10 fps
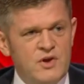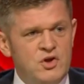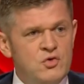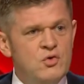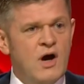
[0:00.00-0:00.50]

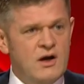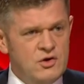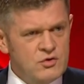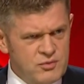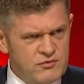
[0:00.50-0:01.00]

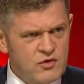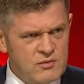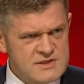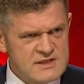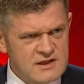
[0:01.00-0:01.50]
you're a
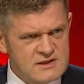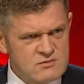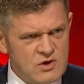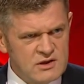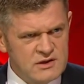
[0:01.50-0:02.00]
performance artist.
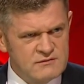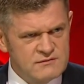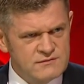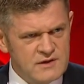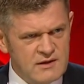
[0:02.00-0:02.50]
What kind of